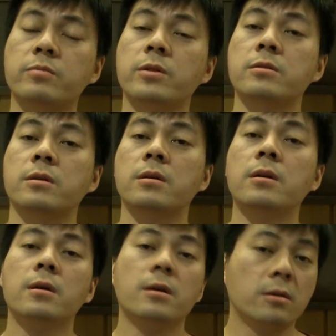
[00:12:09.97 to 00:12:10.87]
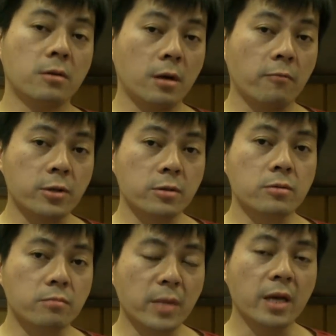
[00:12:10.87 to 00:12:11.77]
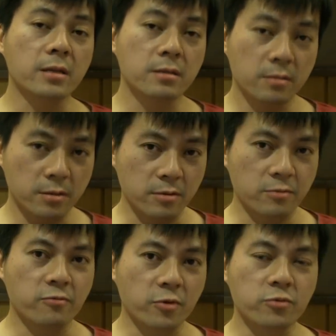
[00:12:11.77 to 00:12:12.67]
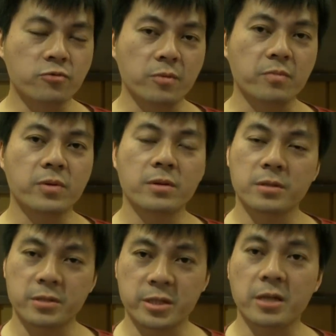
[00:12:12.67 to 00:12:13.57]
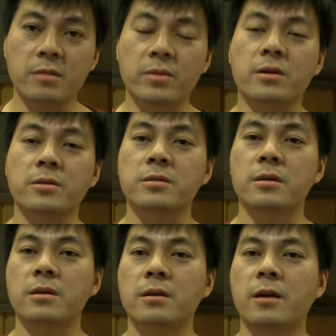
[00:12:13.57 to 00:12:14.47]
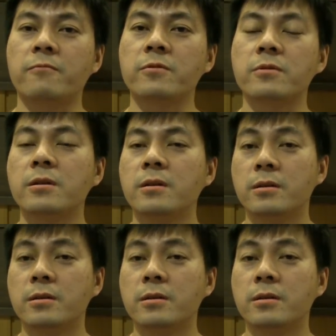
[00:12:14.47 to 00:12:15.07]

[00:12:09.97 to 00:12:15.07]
But I want to make the road trip still, because I will